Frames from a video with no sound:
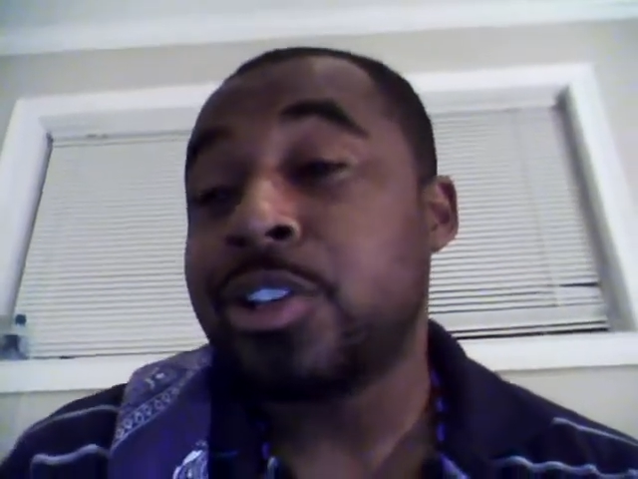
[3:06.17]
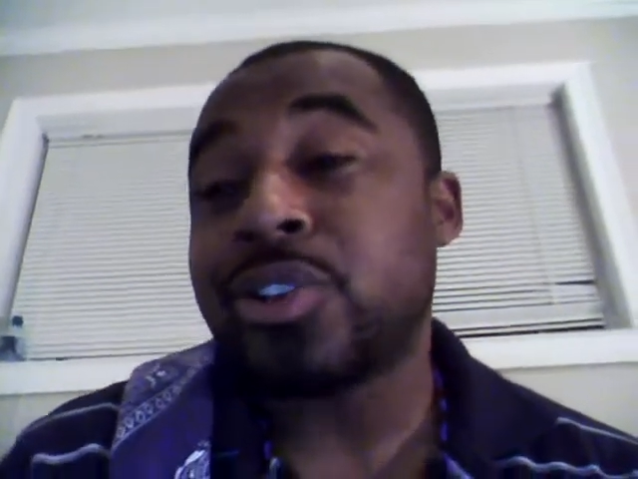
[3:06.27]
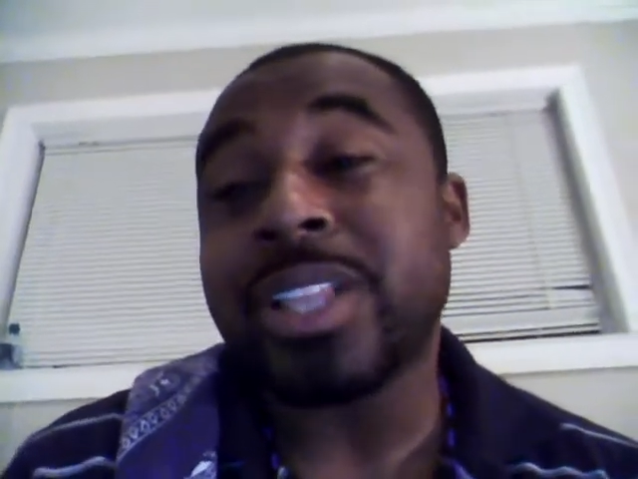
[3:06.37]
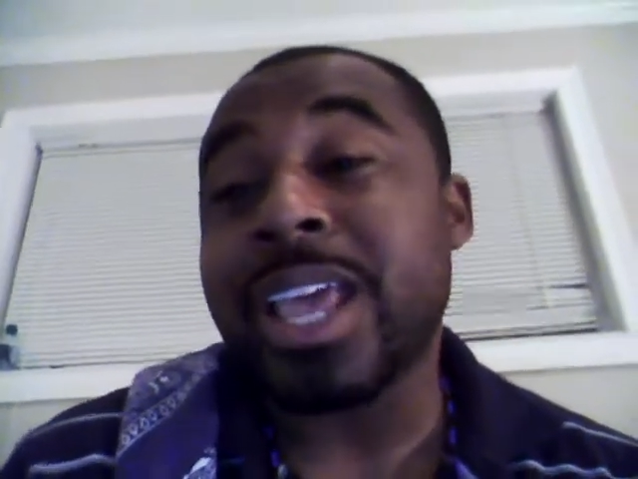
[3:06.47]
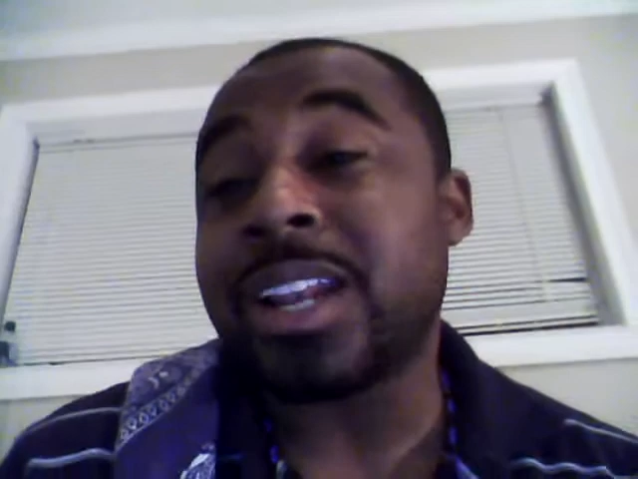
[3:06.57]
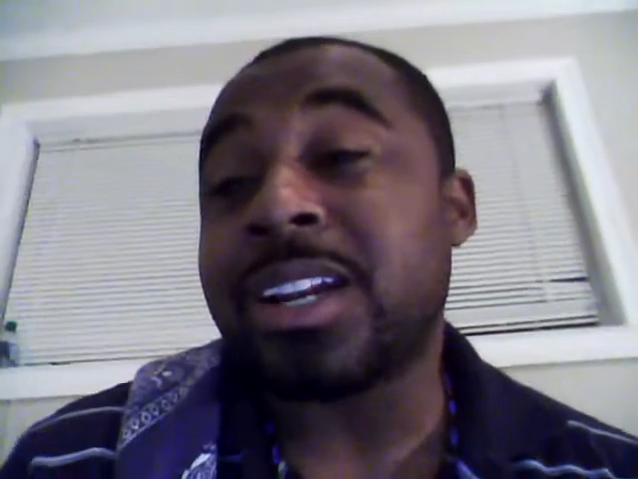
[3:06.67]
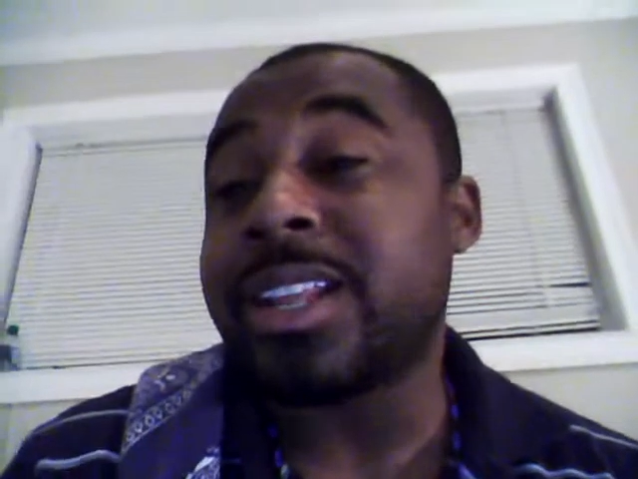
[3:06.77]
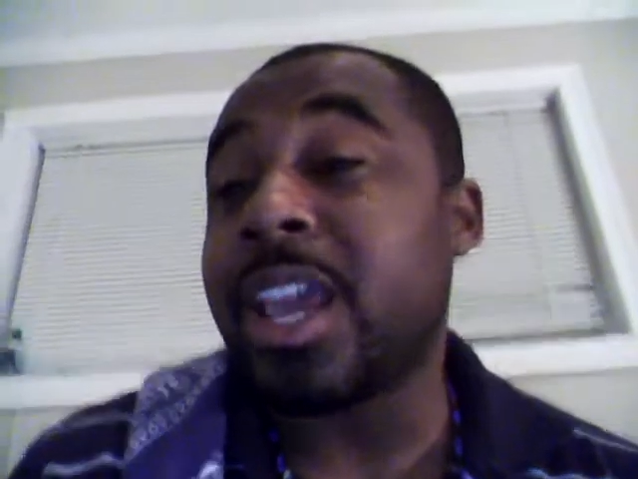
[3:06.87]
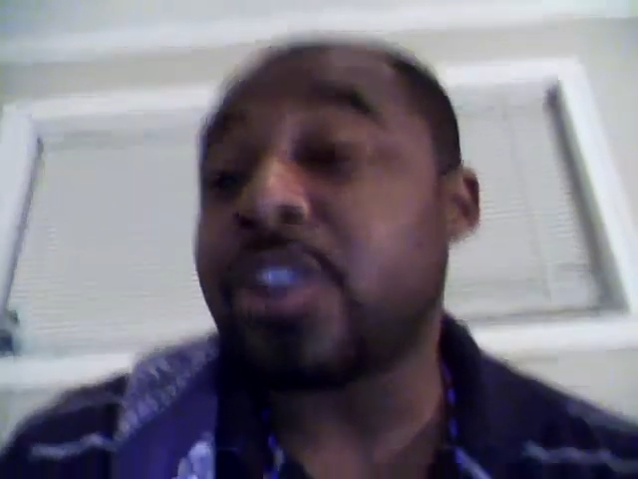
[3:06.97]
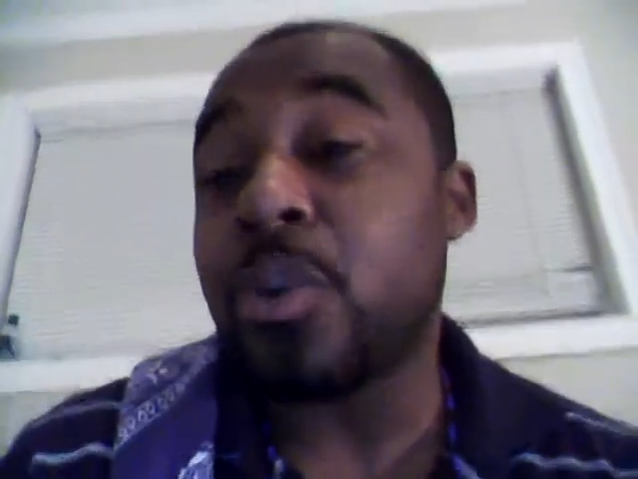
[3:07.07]
So at the end of
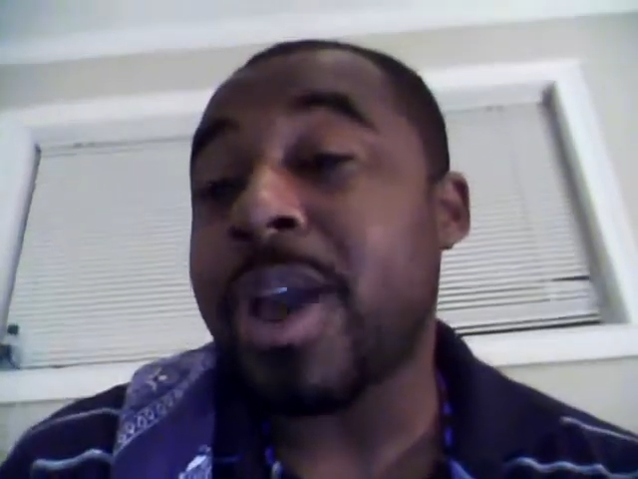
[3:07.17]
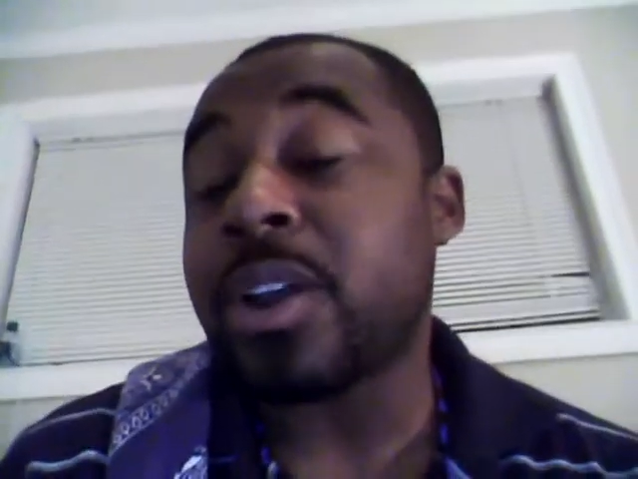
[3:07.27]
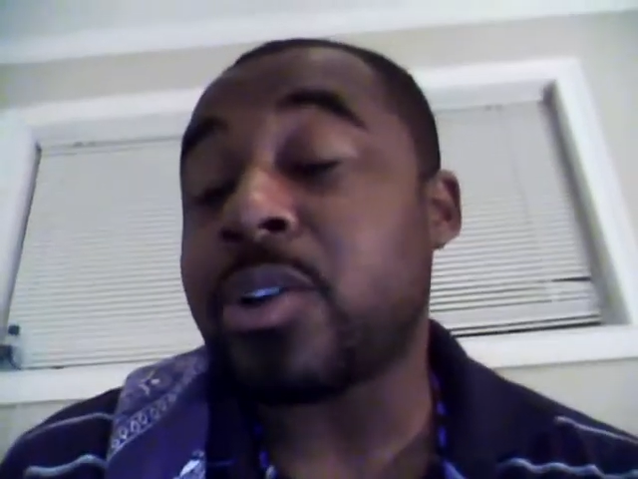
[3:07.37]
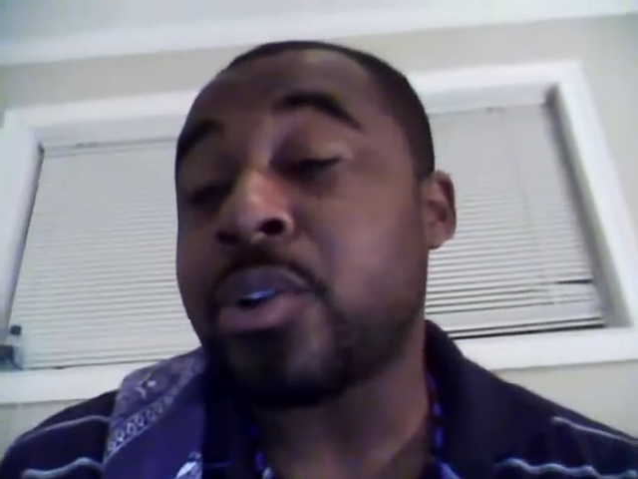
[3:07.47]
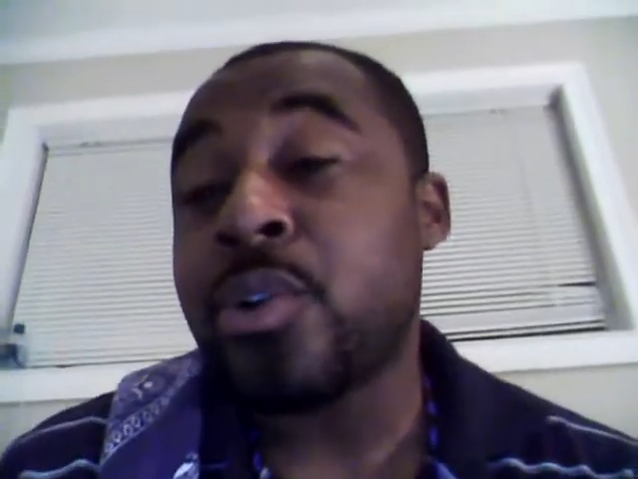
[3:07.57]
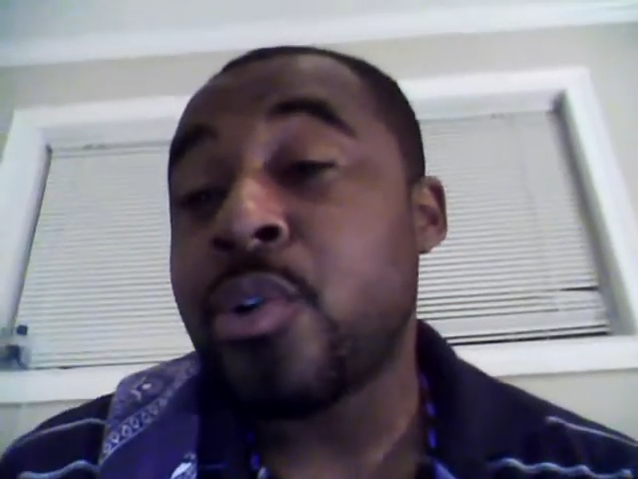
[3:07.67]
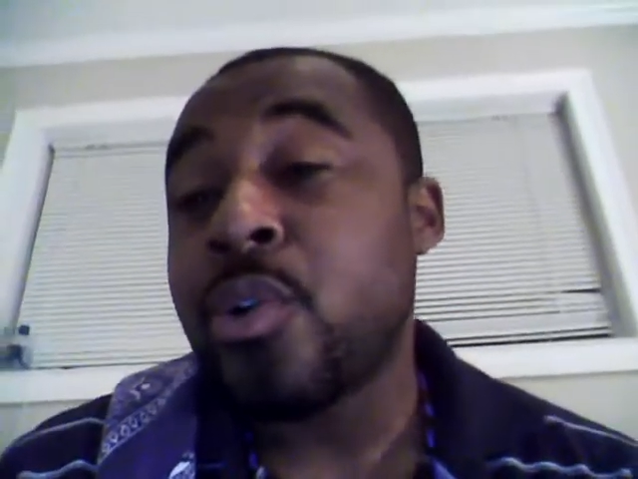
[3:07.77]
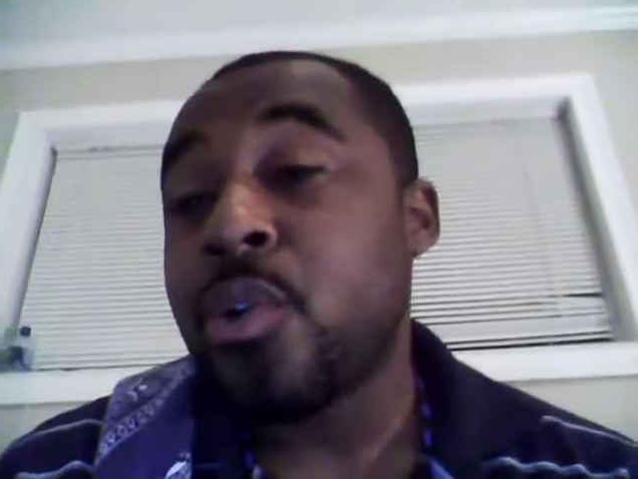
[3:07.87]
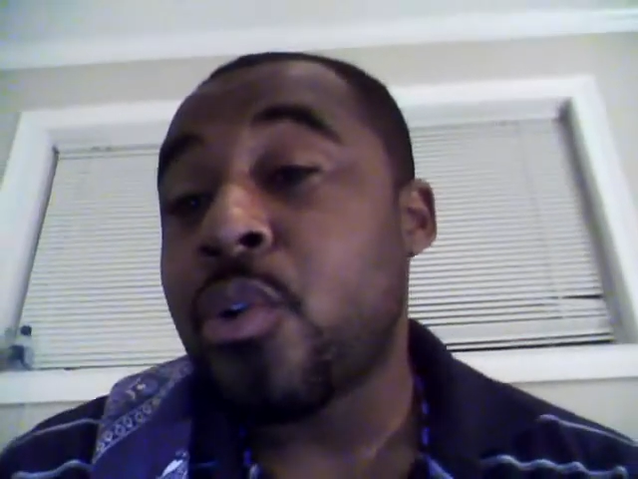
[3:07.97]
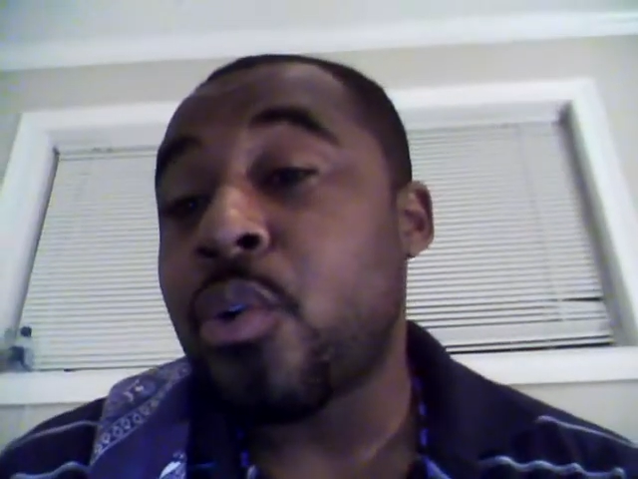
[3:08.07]
the day, no matter
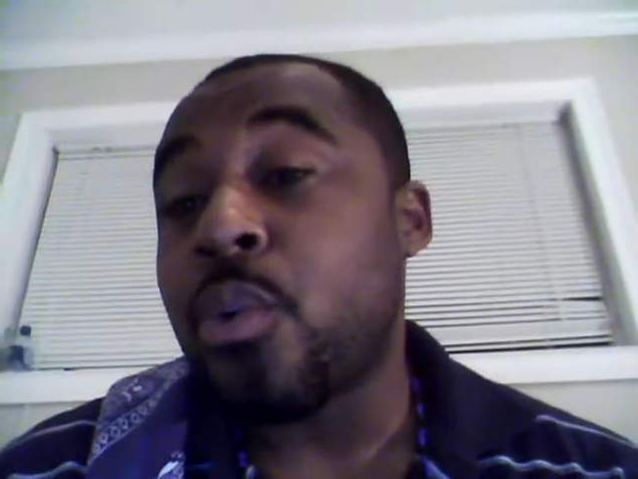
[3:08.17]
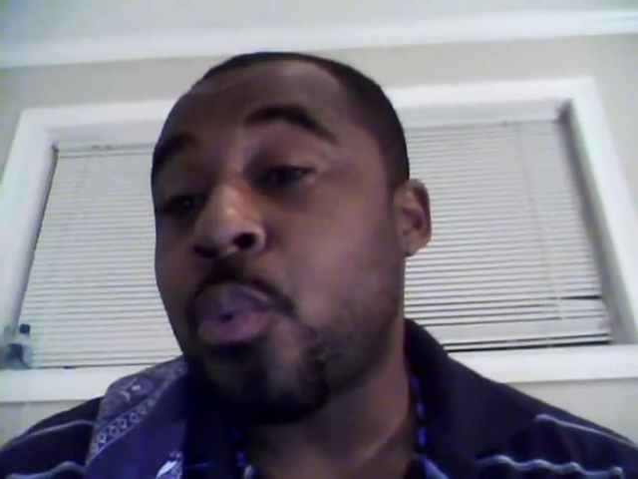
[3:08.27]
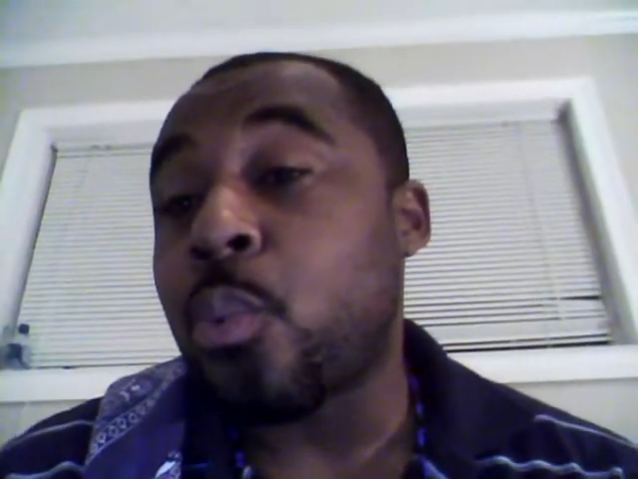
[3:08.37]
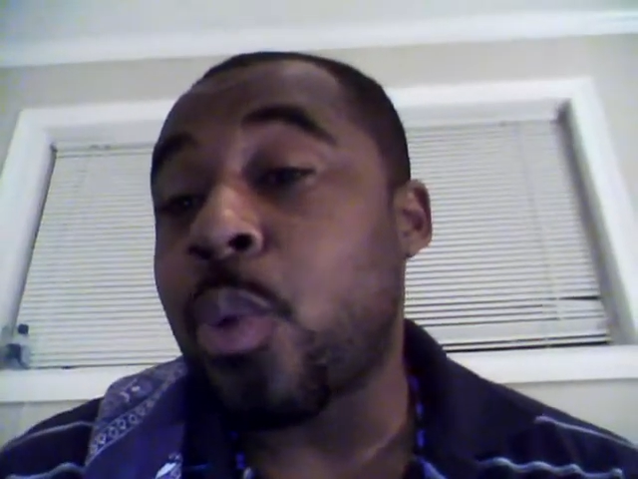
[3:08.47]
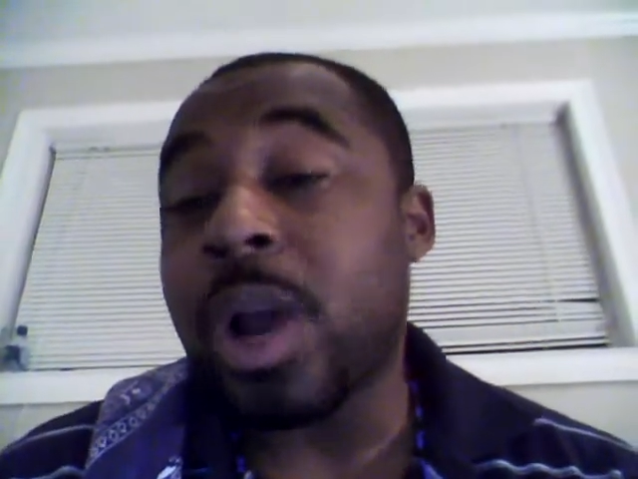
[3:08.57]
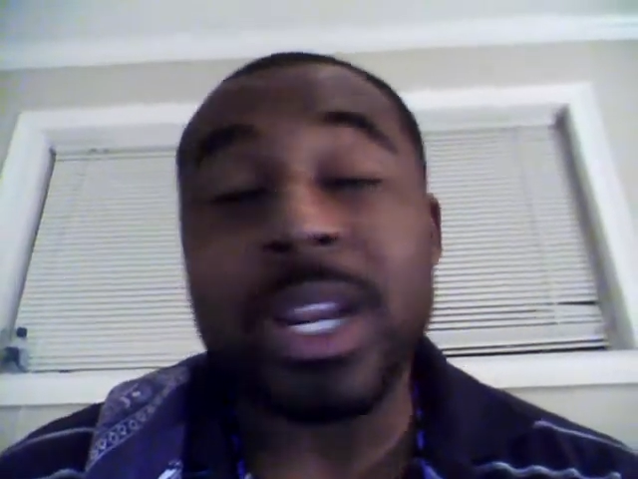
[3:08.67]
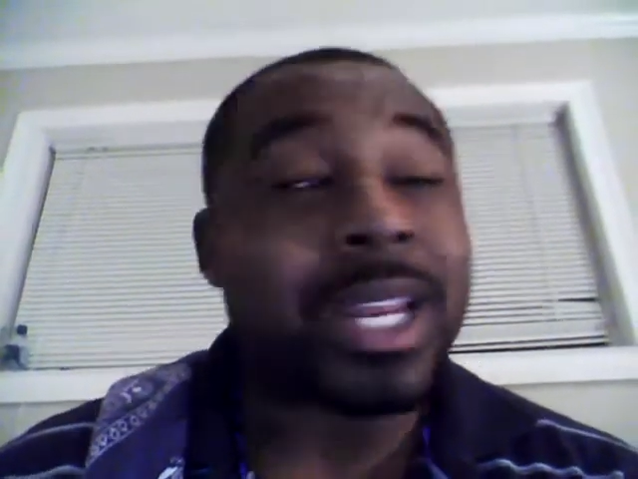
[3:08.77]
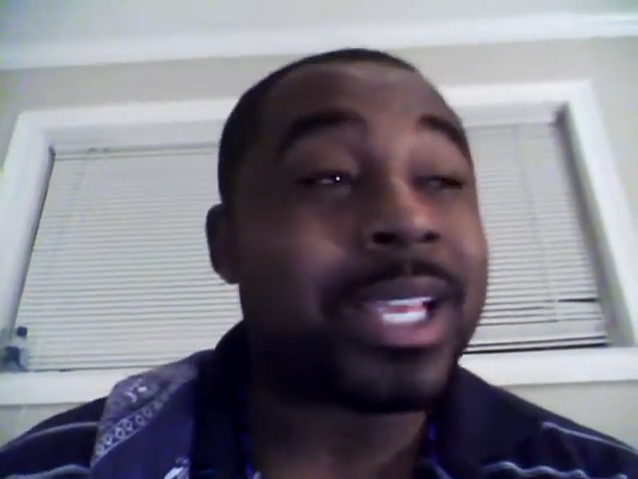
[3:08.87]
what